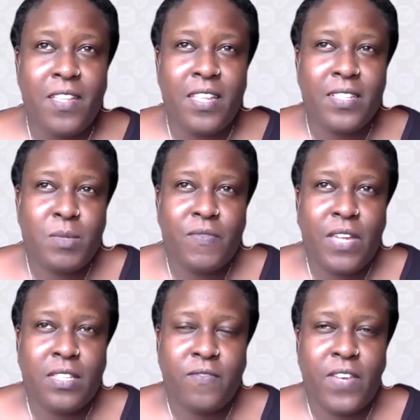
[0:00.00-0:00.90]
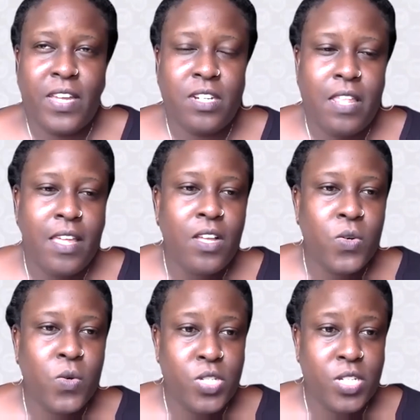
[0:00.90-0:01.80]
terms of intervention, I think
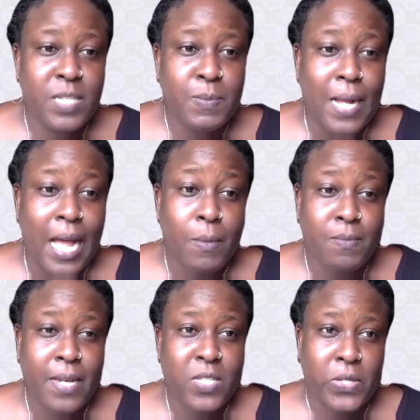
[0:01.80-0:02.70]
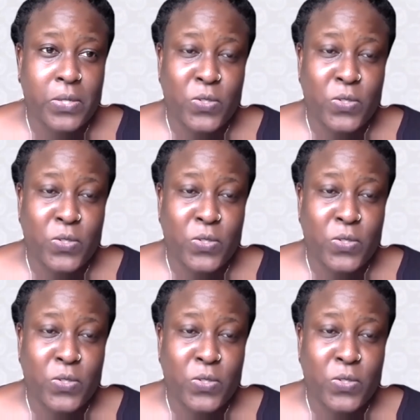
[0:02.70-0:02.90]
coaching is perhaps the best way to go.